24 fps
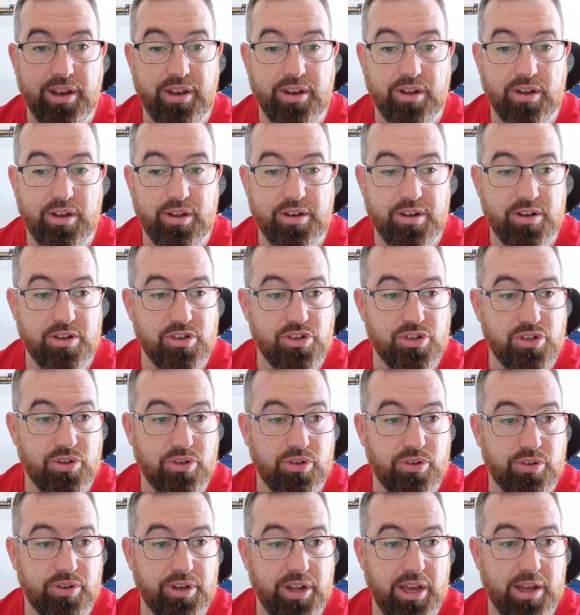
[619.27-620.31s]
I didn't
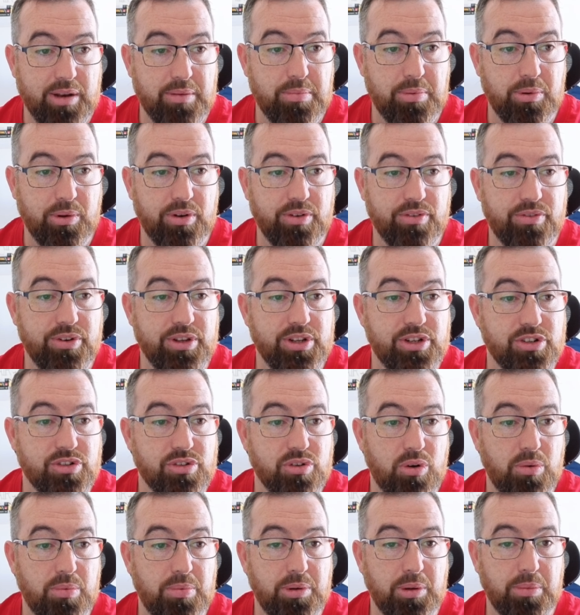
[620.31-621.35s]
show that, but if we just
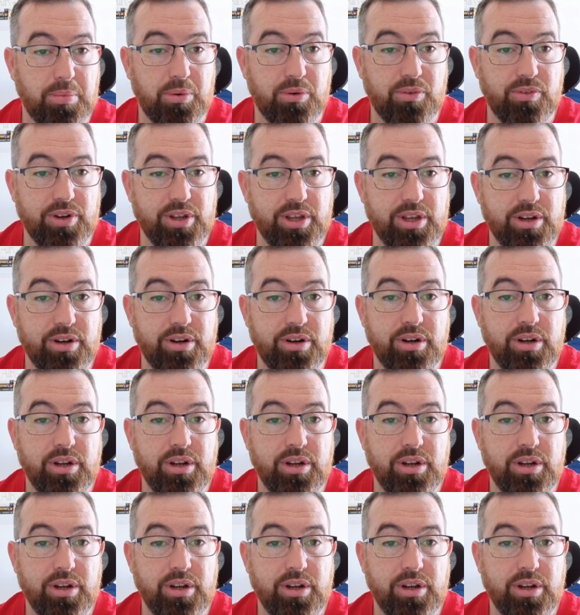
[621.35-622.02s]
open up over here,